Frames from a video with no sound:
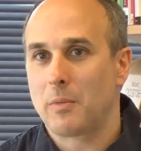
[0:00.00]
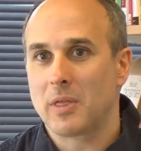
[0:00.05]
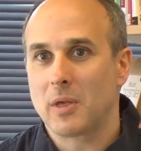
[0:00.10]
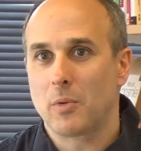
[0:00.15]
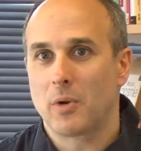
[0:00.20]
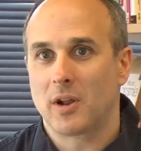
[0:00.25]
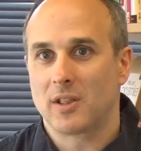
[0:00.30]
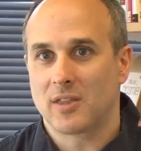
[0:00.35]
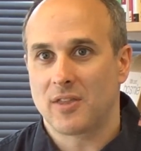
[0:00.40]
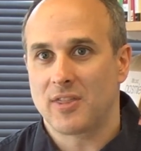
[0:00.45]
really
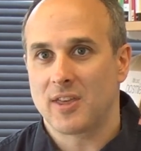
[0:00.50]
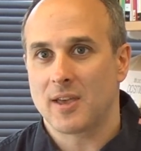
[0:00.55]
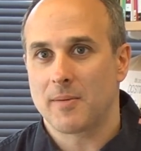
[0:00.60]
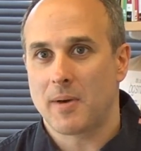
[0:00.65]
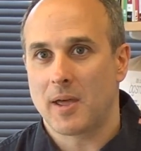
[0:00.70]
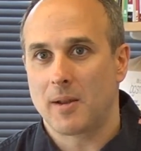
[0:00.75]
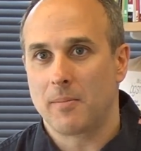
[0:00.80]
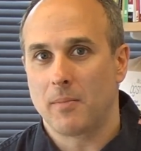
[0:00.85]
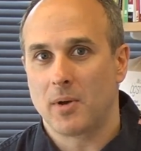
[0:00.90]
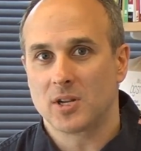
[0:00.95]
wanted to think
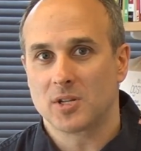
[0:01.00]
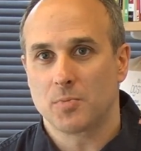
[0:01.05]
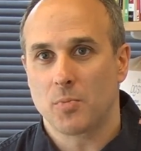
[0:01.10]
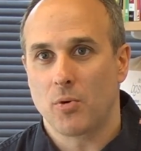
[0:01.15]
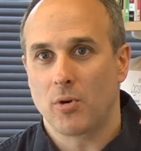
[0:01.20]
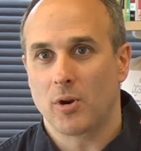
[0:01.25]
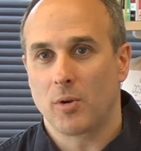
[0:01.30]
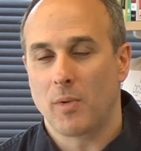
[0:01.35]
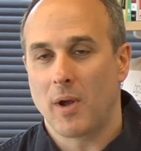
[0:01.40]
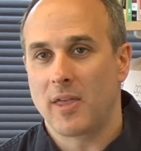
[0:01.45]
about it much
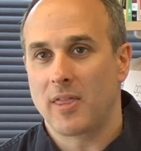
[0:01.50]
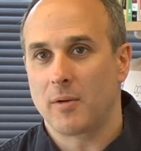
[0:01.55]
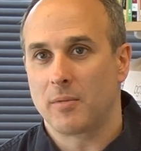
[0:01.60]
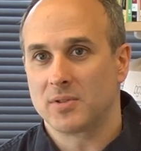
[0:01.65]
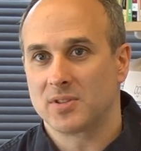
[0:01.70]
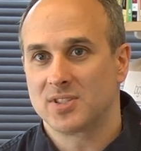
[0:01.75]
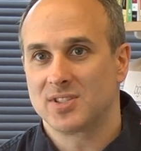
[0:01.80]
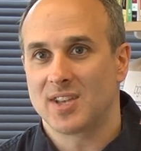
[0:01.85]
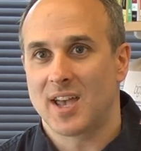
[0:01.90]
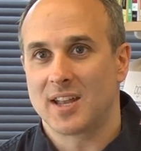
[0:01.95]
more in a way that
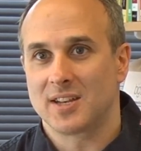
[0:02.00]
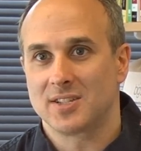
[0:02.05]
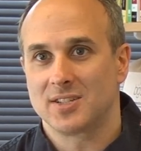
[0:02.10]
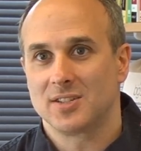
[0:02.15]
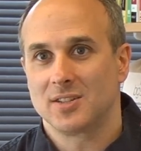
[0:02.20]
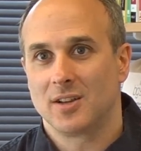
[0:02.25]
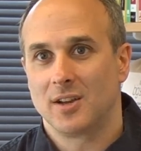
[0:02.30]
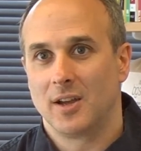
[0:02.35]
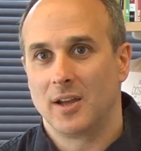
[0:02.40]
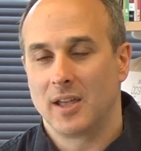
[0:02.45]
was set
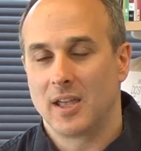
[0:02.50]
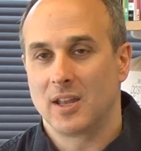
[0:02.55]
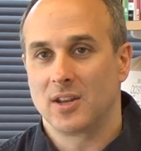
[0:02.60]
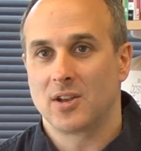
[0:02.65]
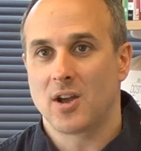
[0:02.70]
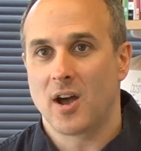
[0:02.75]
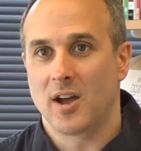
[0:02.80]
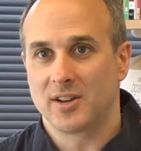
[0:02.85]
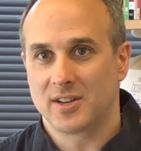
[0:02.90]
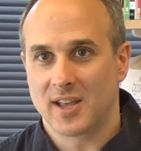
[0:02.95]
in
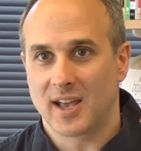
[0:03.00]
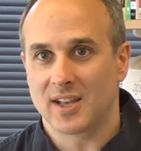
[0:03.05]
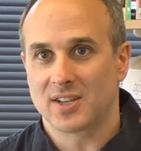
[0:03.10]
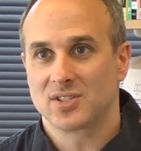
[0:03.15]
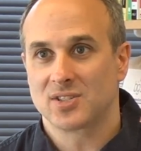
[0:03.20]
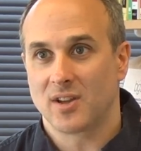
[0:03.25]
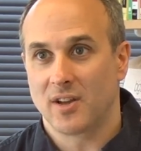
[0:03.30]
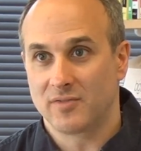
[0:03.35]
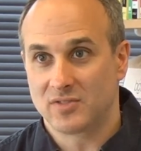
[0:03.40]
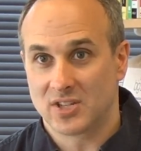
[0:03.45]

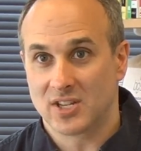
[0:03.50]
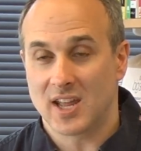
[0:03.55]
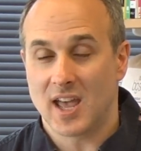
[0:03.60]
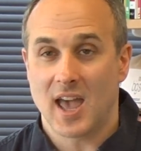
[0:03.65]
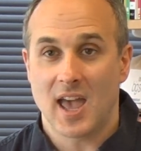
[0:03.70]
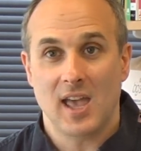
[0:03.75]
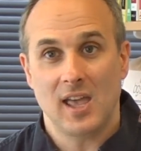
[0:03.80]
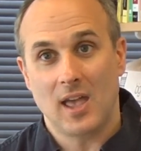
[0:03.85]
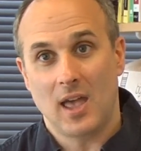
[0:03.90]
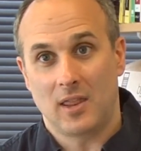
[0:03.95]
context of
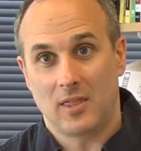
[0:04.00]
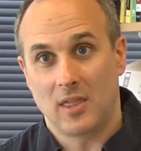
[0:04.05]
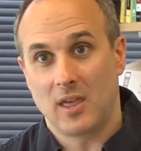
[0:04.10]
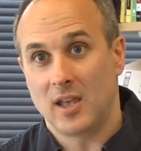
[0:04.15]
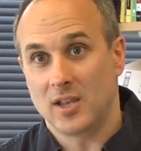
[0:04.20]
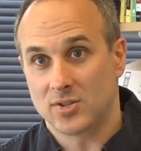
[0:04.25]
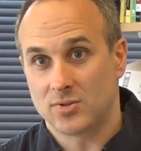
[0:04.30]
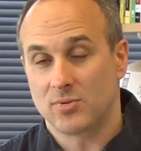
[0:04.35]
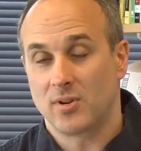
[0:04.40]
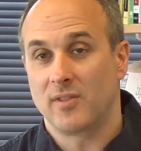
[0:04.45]
today and the
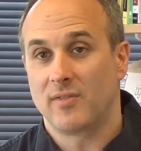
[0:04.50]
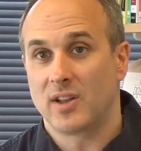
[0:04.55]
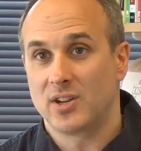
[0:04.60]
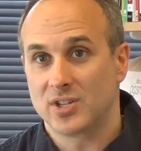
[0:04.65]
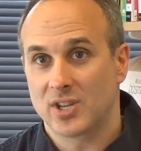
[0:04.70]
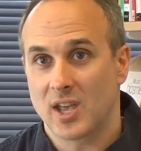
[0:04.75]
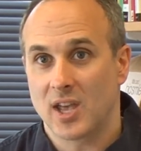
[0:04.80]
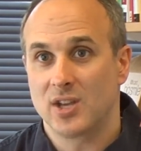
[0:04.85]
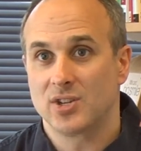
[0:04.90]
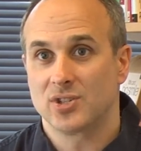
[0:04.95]
history of
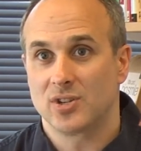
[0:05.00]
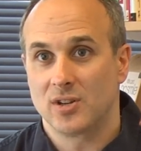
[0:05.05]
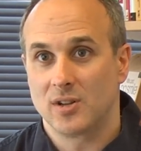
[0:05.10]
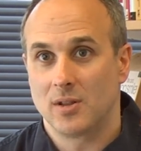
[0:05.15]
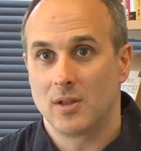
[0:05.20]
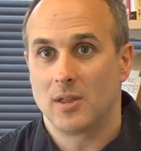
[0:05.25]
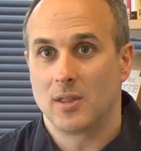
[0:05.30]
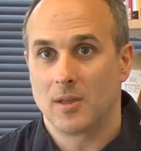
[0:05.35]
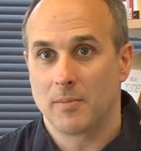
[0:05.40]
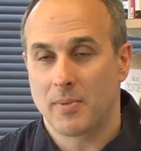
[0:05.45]

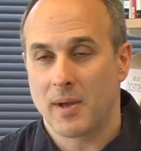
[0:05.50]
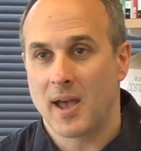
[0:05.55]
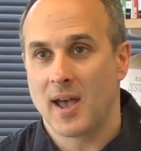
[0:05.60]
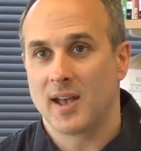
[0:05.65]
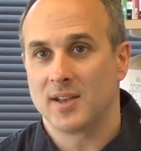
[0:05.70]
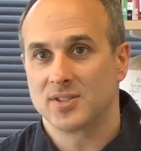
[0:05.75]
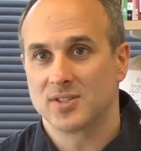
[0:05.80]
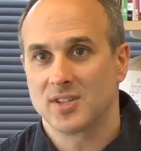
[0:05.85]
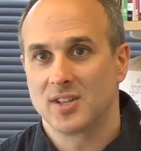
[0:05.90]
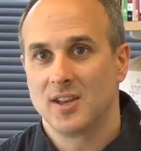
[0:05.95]
education in the
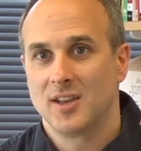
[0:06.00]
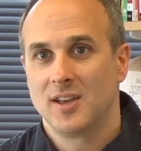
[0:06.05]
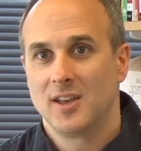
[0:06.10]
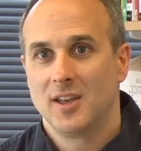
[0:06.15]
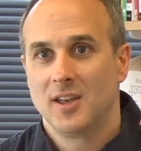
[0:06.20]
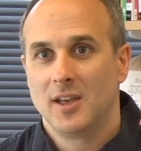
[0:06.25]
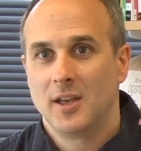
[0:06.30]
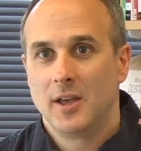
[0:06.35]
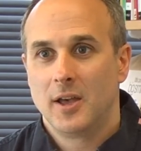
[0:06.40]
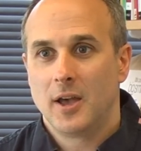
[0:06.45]
past.
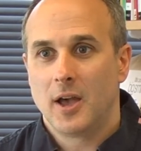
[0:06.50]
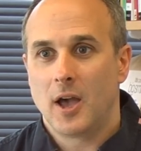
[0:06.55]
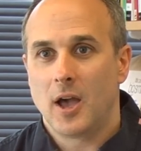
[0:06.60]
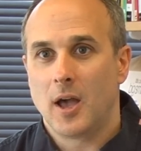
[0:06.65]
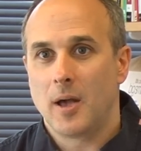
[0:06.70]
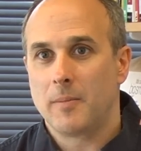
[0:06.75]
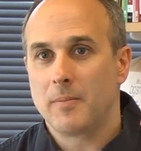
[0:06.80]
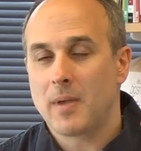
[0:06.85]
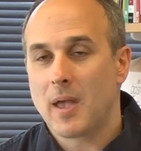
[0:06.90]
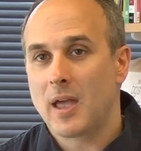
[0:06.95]

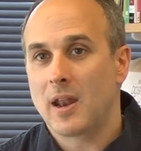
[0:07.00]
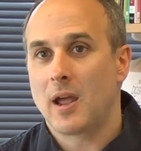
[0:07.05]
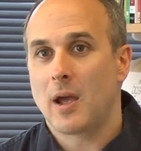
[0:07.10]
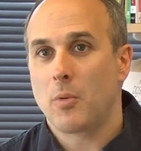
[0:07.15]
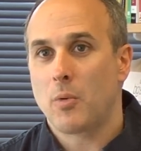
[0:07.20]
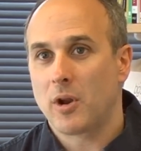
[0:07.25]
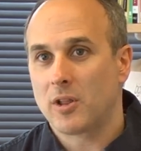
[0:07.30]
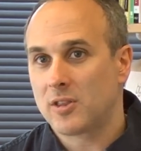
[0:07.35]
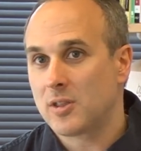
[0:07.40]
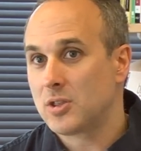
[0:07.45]
And I
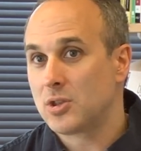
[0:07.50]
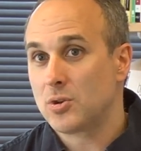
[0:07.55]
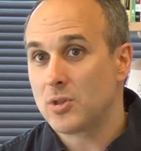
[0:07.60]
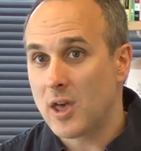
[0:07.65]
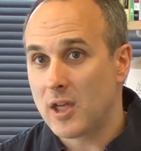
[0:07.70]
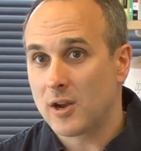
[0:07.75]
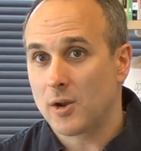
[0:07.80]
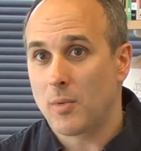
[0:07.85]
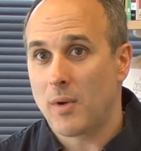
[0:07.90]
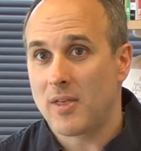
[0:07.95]
wanted to do
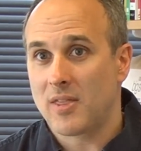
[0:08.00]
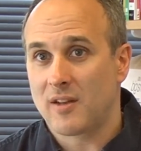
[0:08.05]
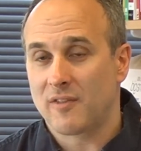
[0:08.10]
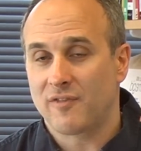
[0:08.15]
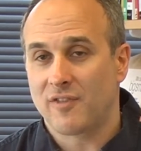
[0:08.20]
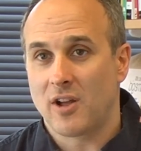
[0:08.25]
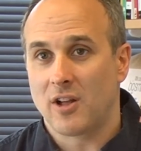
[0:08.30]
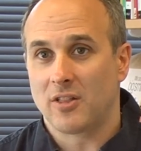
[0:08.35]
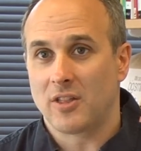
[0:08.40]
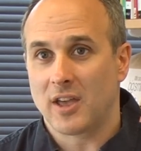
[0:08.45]
that in a way that
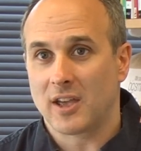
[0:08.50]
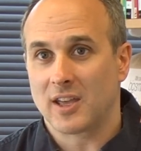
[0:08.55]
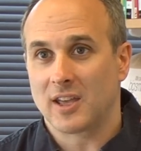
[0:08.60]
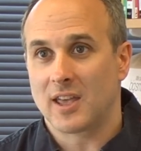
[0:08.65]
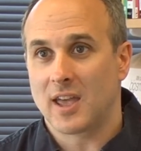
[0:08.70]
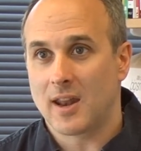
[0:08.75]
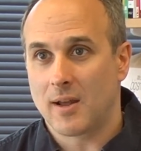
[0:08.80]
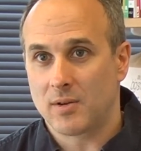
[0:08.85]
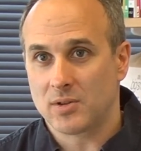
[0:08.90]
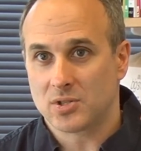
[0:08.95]
felt like,
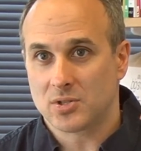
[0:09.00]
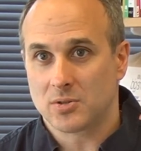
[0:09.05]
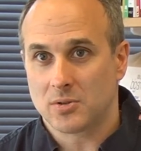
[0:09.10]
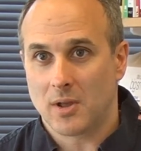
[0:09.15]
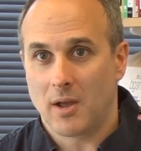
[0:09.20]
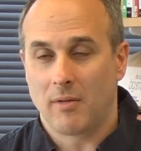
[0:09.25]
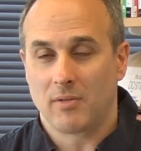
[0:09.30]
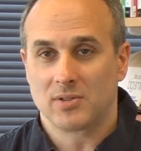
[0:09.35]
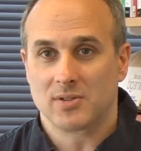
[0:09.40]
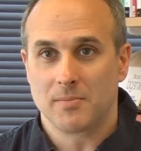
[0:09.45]
again, I
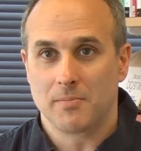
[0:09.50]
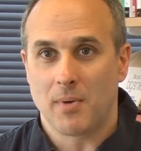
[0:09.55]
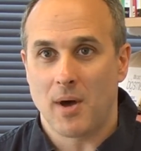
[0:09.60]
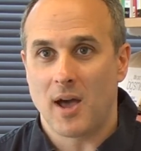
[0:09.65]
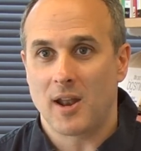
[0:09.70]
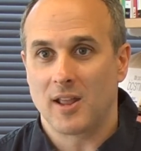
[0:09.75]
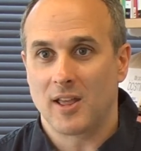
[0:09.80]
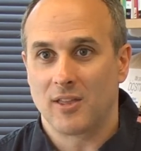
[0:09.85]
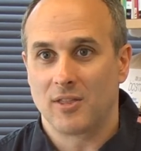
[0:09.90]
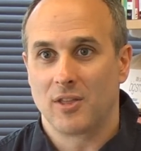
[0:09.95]
was
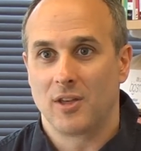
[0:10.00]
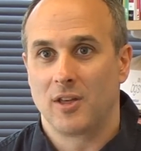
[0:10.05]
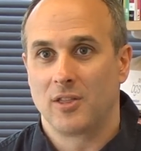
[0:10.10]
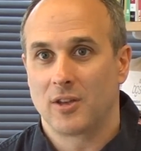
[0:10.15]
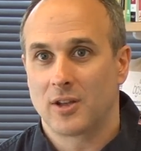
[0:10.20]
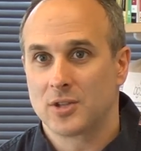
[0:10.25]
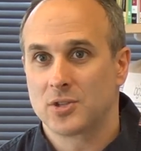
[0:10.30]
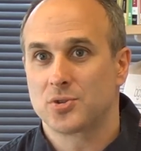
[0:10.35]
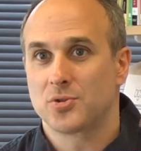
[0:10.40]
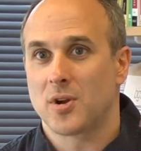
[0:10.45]
embodying
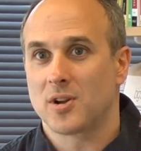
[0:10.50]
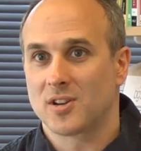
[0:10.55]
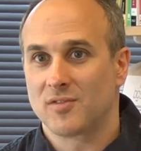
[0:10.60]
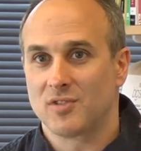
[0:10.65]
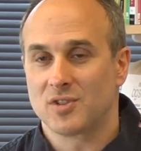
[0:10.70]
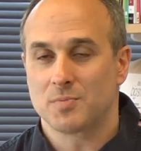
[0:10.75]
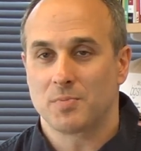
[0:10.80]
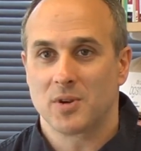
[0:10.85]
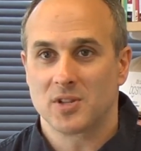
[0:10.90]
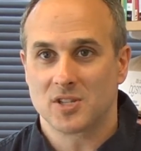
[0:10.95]
the
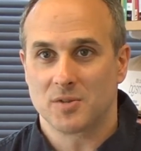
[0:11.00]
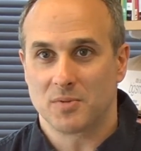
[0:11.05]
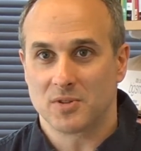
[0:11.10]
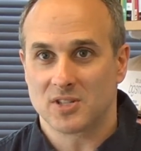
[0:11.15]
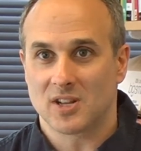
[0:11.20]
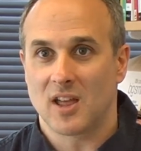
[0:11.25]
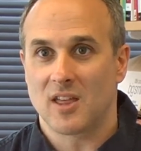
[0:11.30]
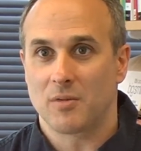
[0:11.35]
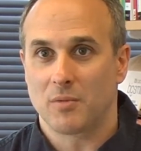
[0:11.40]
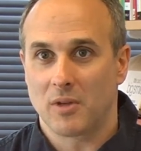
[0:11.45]
constructivist
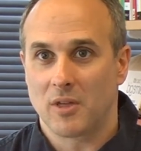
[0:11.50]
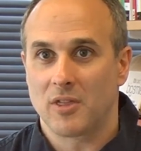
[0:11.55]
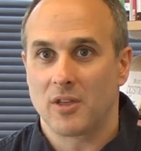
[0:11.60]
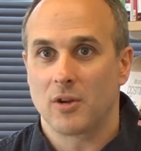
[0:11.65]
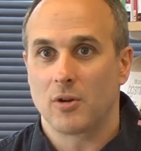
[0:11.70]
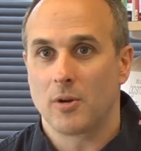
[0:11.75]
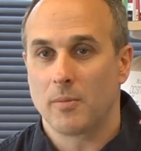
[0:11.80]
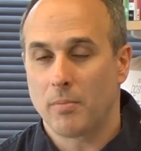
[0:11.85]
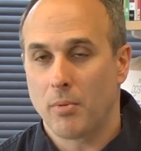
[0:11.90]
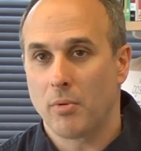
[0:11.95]
principles that I really
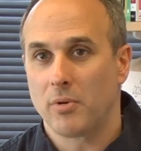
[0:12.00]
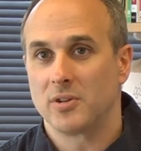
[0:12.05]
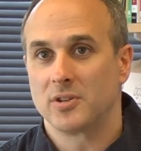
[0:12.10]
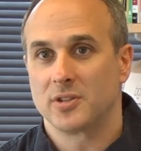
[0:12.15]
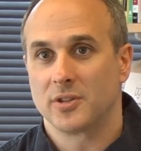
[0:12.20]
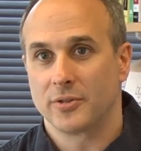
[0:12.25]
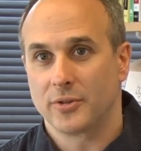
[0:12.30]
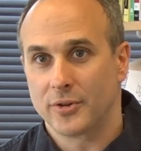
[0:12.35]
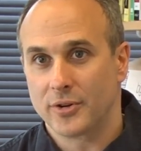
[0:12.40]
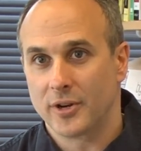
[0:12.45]
think are important
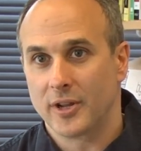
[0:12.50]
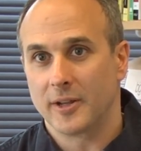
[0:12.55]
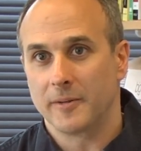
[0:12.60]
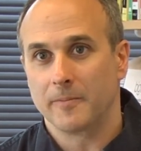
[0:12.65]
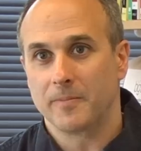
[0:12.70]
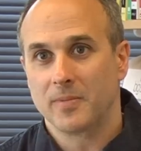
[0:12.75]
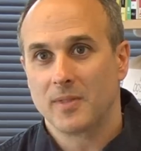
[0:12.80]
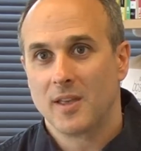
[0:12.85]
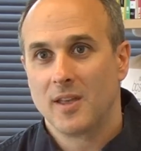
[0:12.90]
to learning.